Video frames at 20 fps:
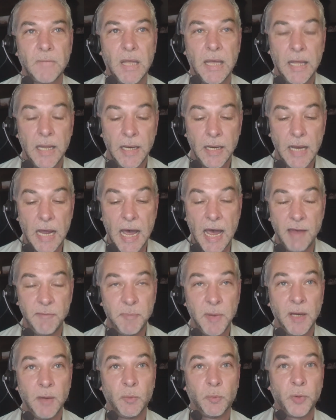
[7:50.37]
And
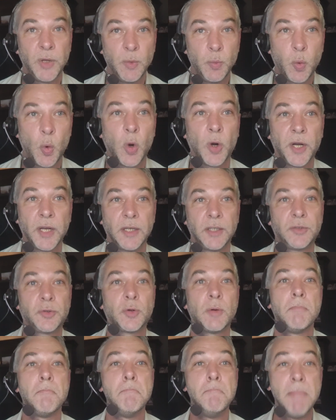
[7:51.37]
I've been rewarded
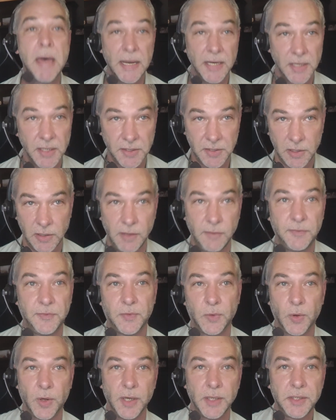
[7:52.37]
tremendously
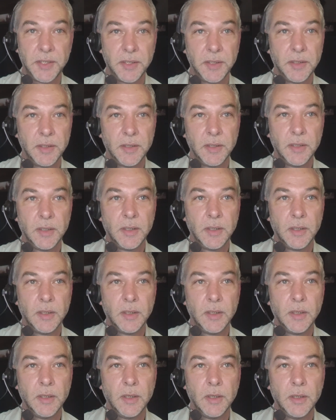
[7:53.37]
for it.
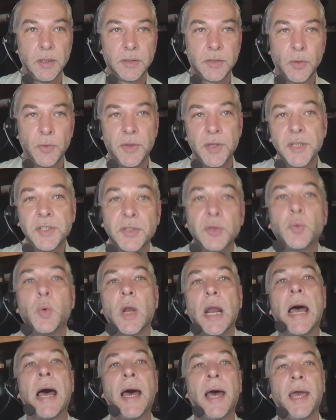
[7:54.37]
So this is
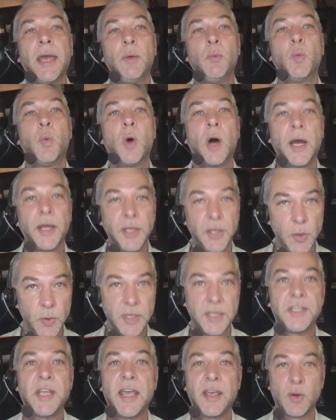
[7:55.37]
what I want you
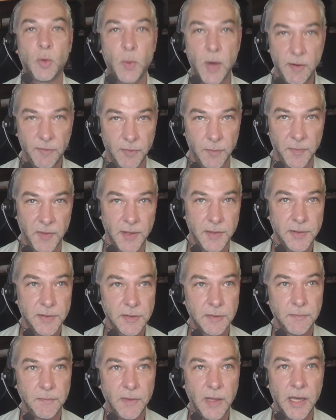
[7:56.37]
to take away from
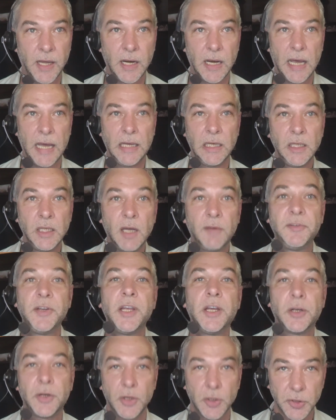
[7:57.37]
this. And I'd love to
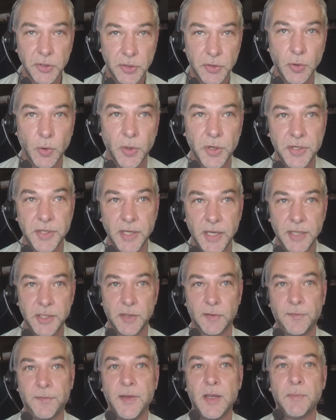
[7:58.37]
hear your stories and
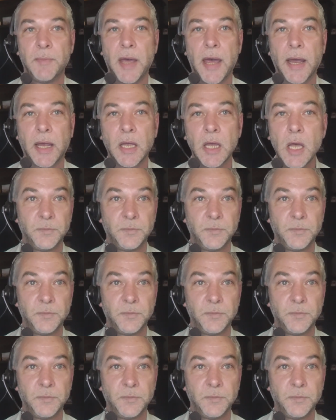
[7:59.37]
get your feedback.